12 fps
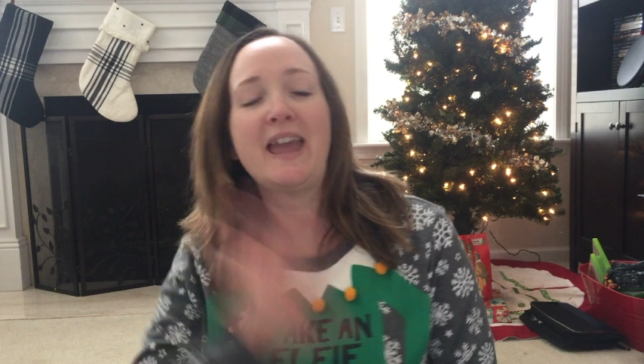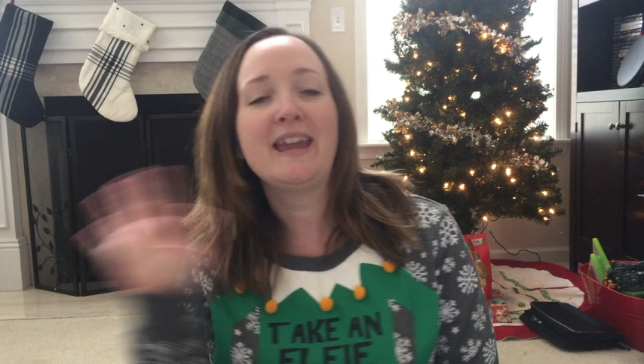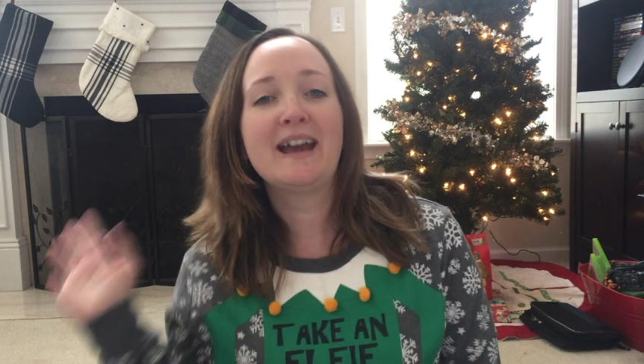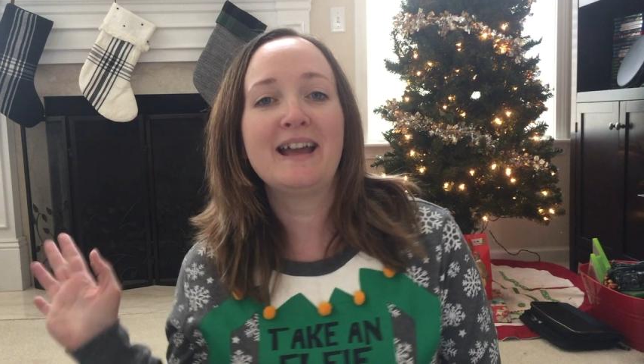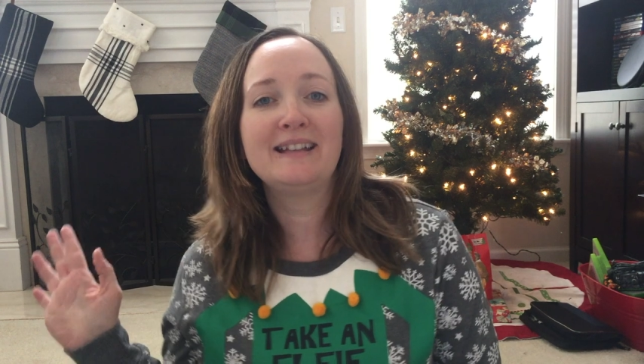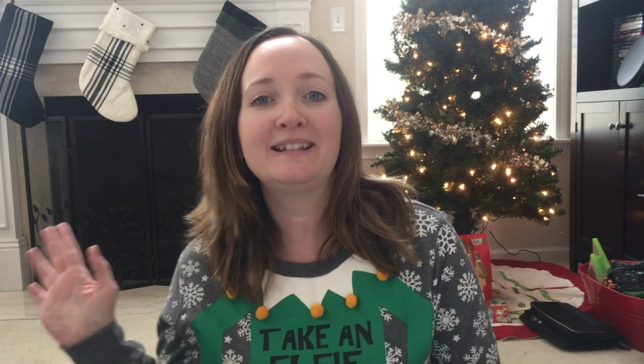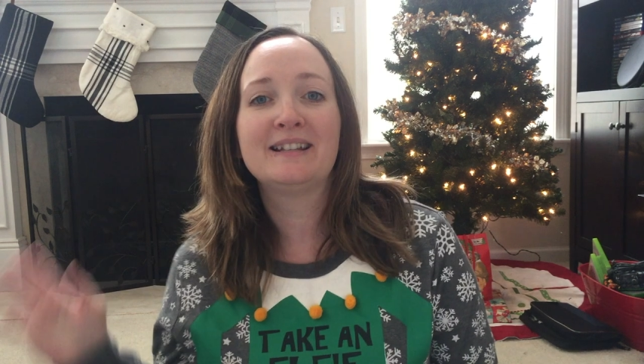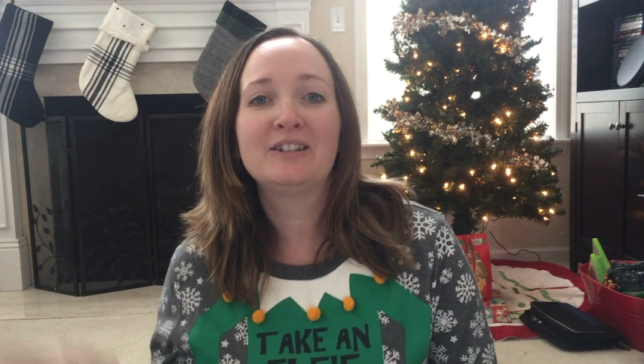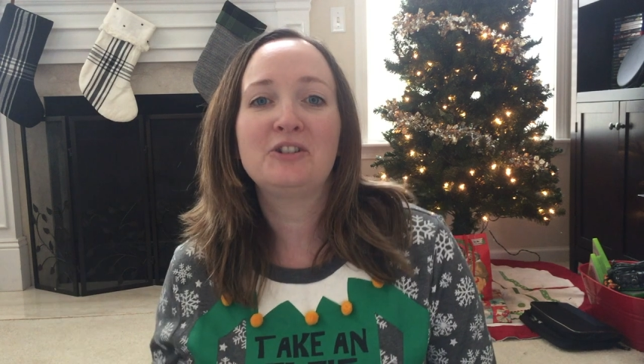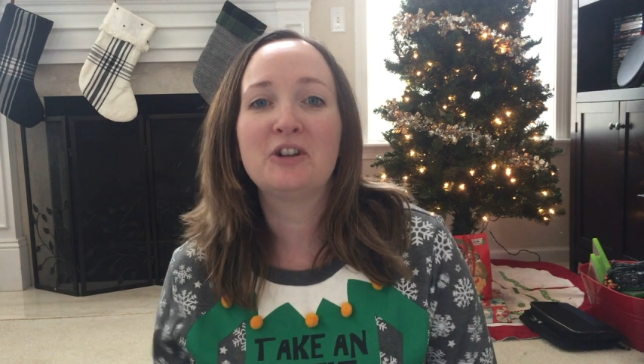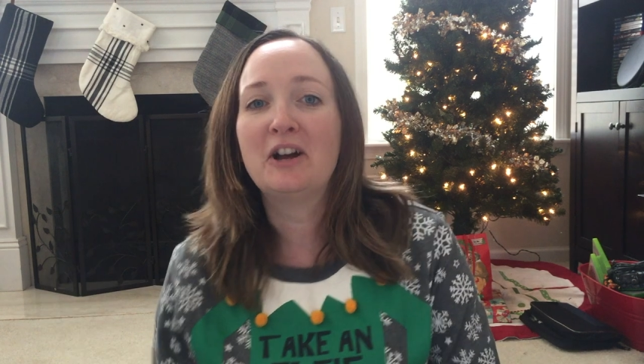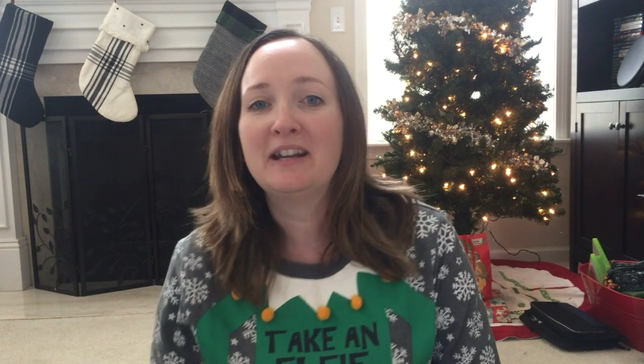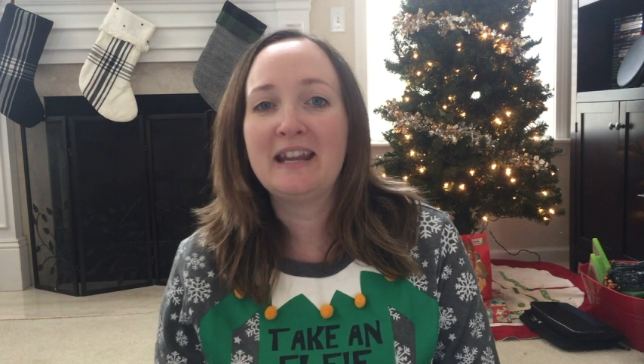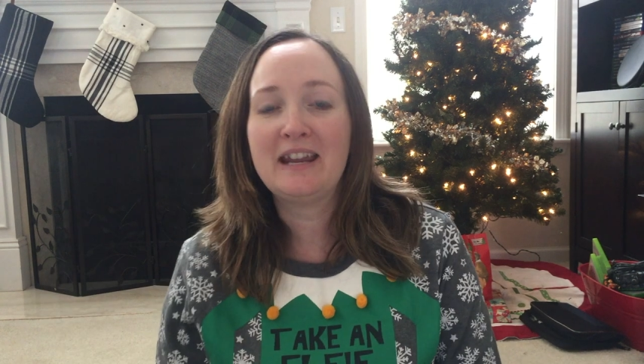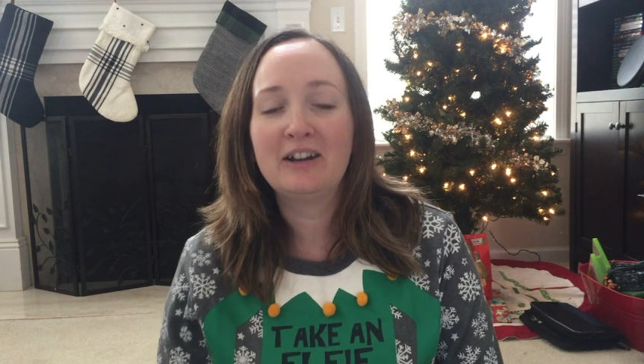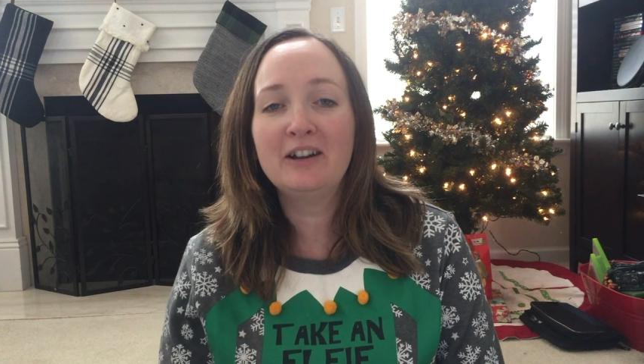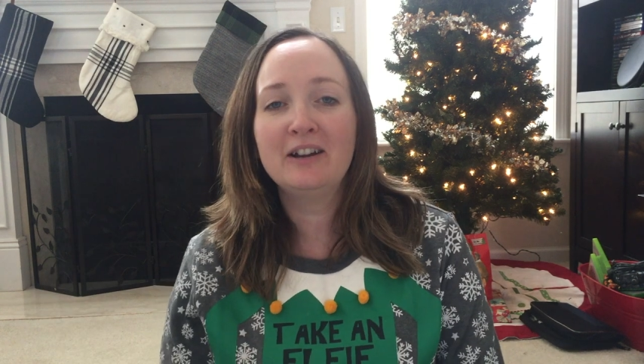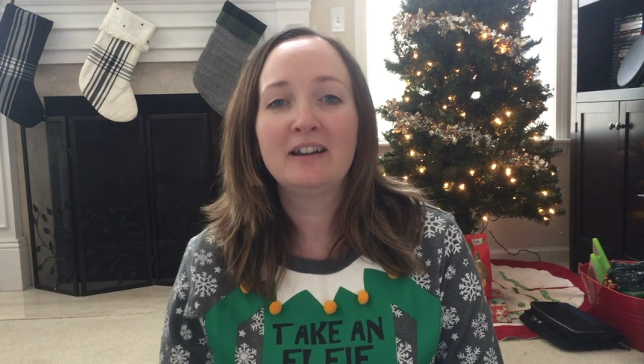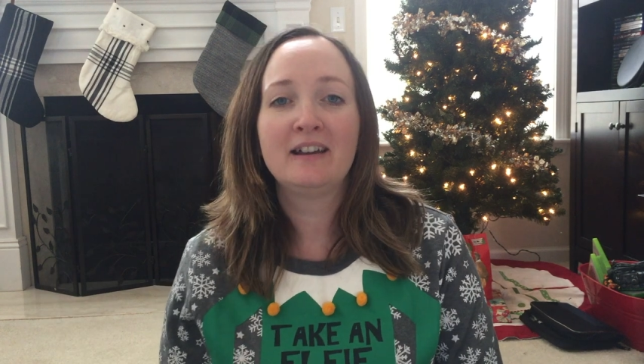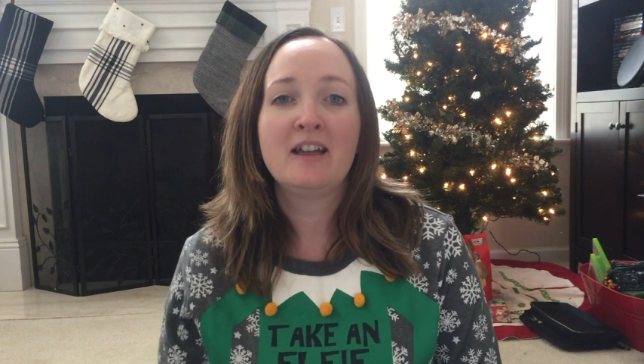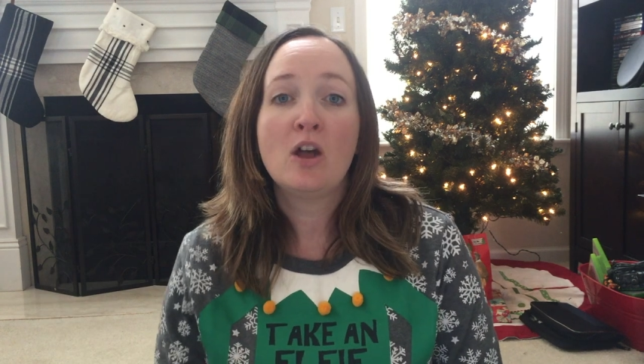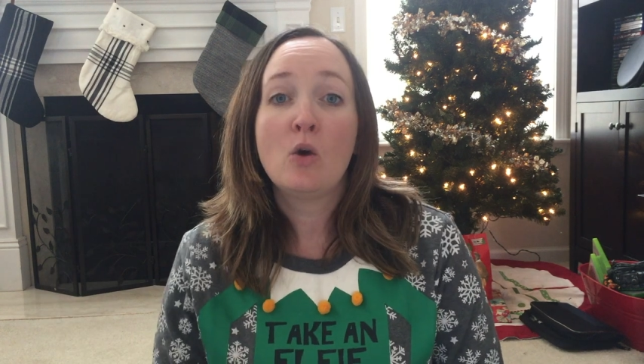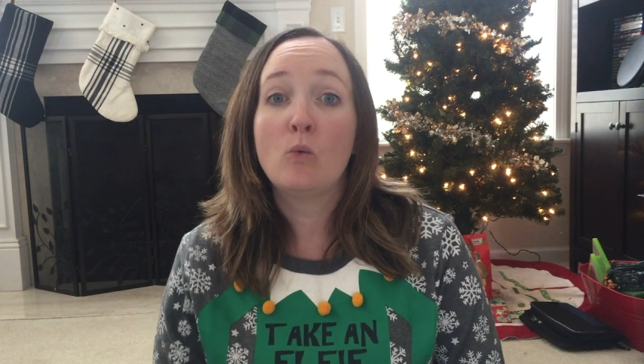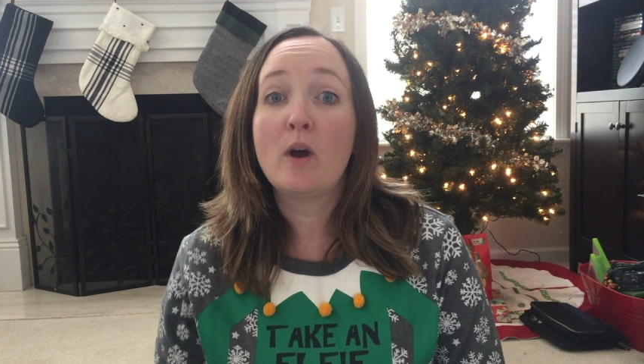guys, Shawn here.
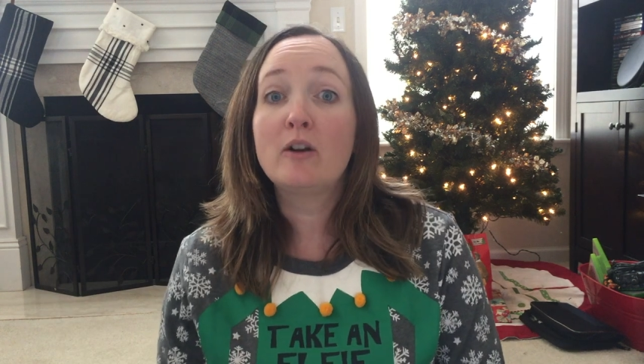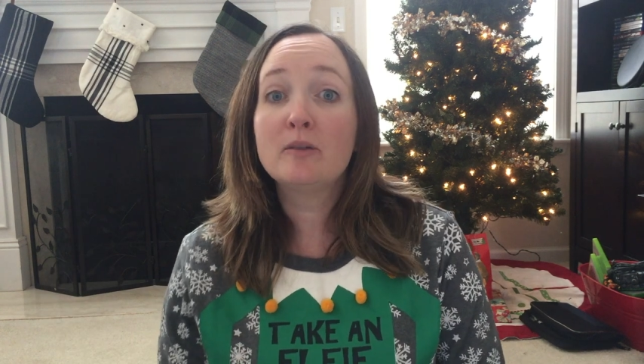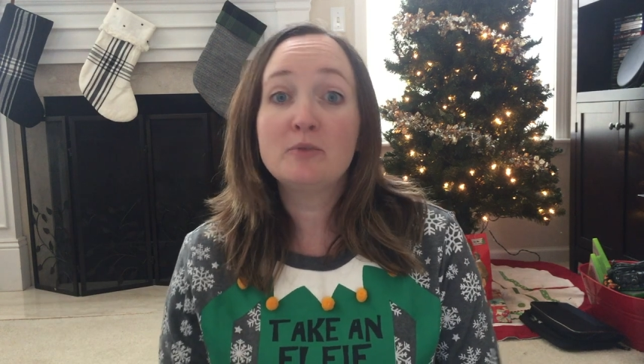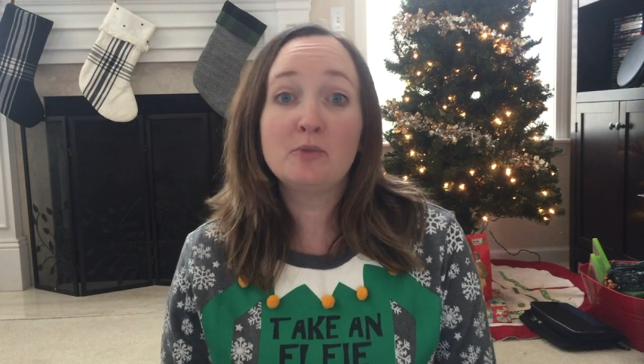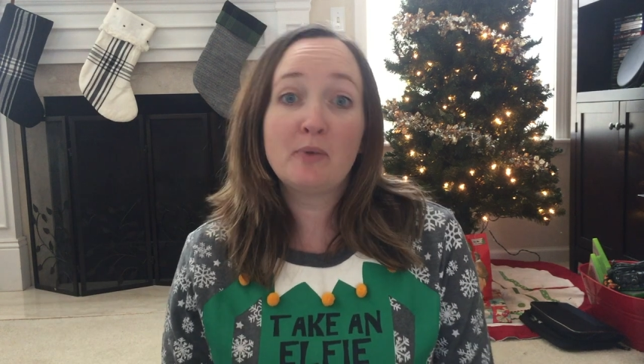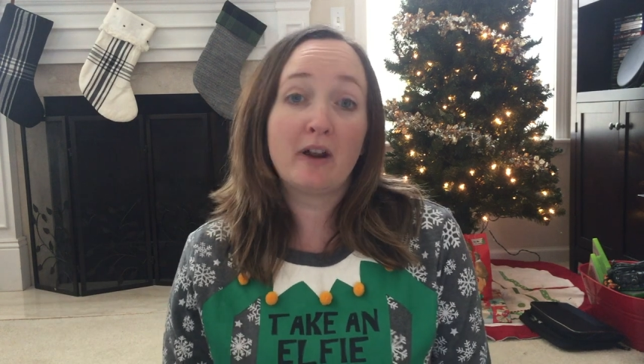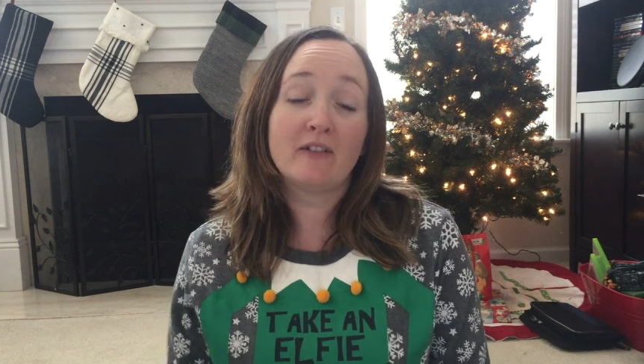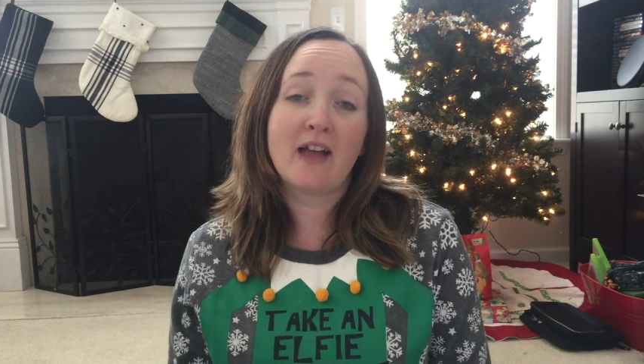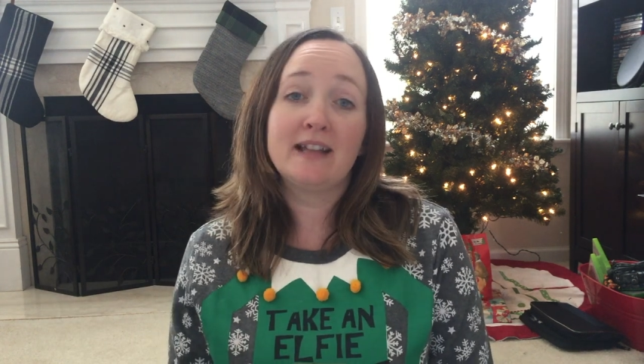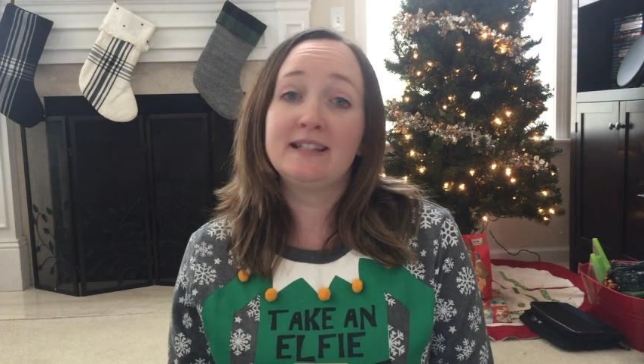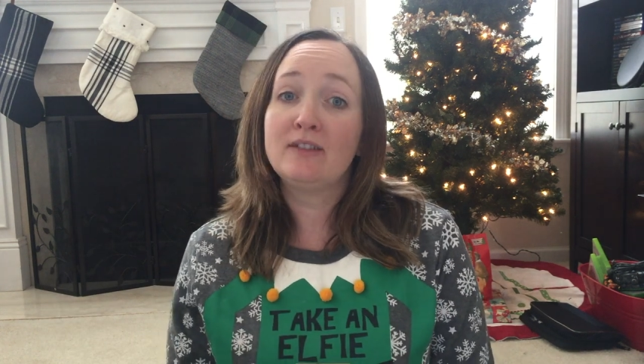Welcome to Prayer Lights.